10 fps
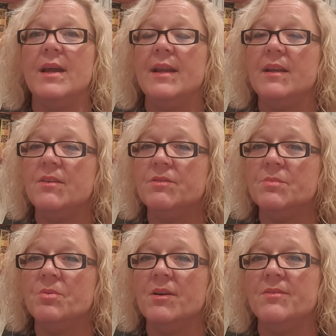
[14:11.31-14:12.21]
any of the
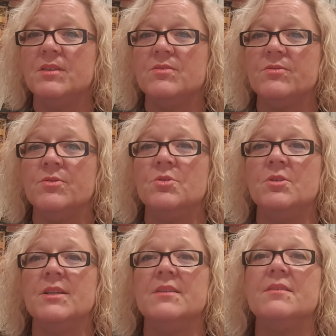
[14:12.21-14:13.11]
previous
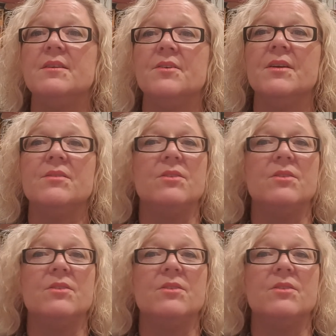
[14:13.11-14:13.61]
4 in the series,